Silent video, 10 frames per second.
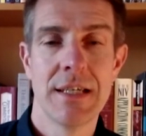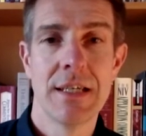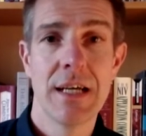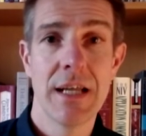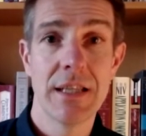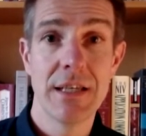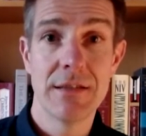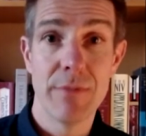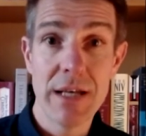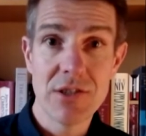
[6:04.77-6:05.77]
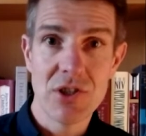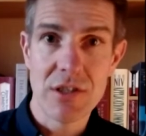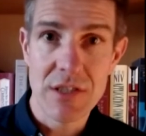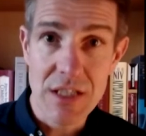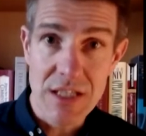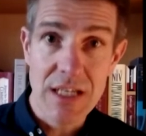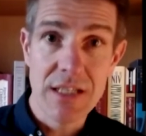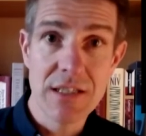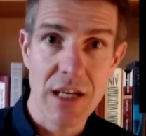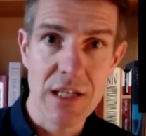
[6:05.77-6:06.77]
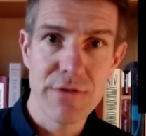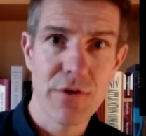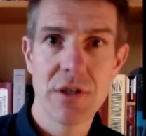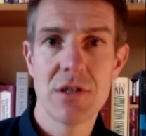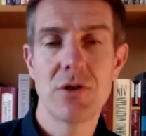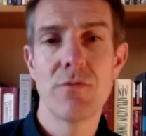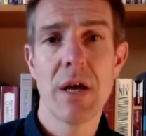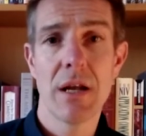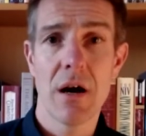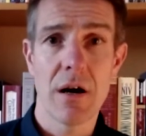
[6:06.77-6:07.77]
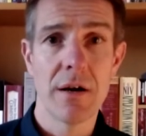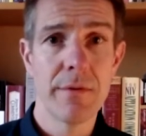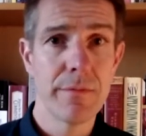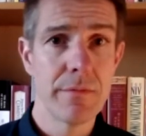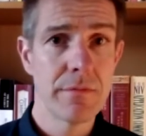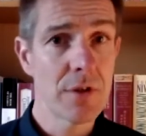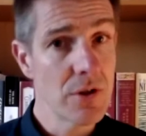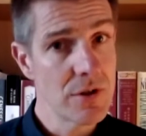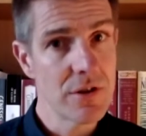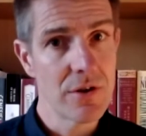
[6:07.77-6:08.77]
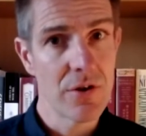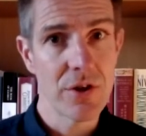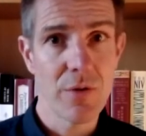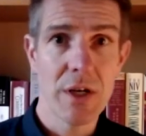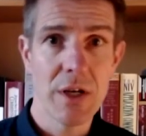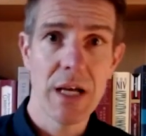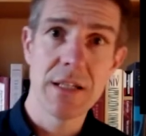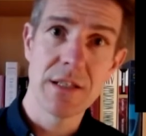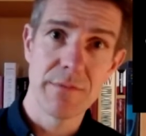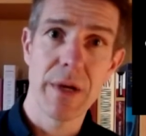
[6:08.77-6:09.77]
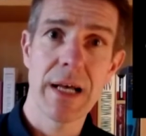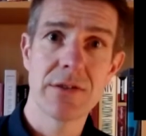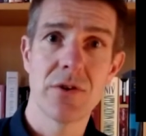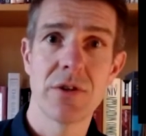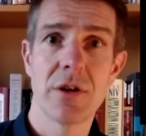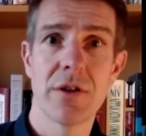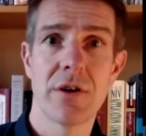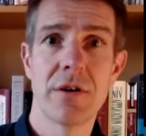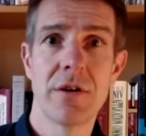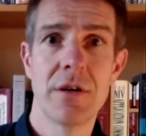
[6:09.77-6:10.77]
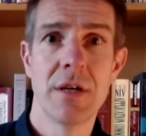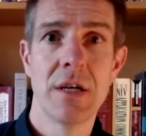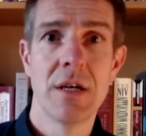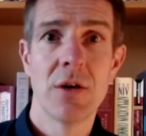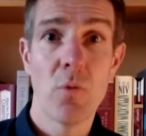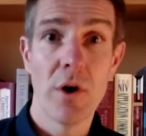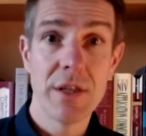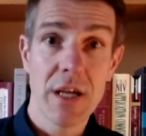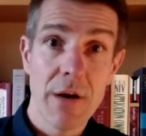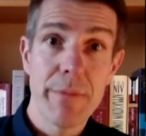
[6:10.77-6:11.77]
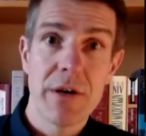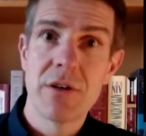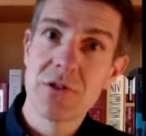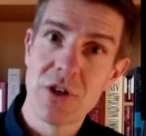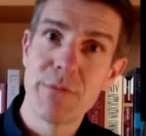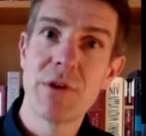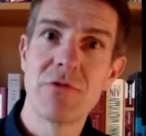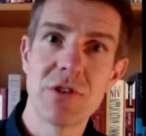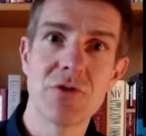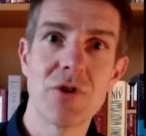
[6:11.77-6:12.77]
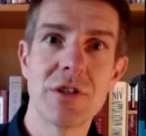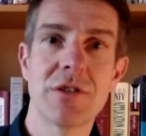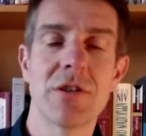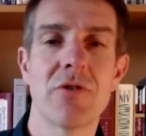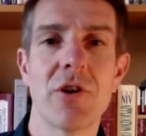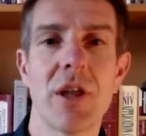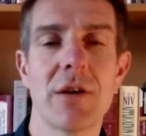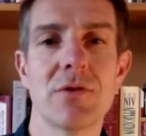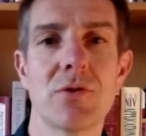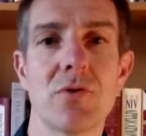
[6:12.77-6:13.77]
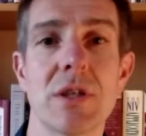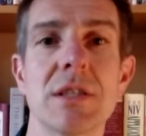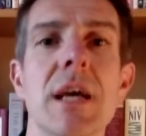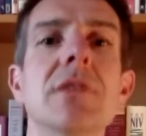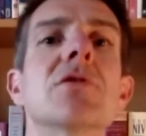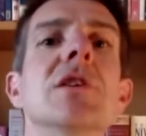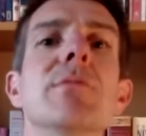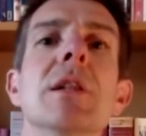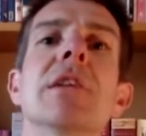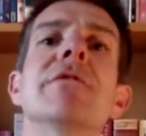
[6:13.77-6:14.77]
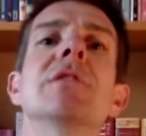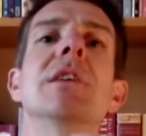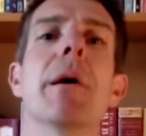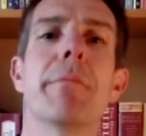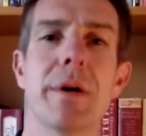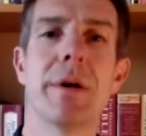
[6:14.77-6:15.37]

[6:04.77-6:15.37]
And these messages, these insights for these two men are good on the one hand and bad on the other. One, the cupbearer is going to be restored to the royal household. His head is going to be lifted up.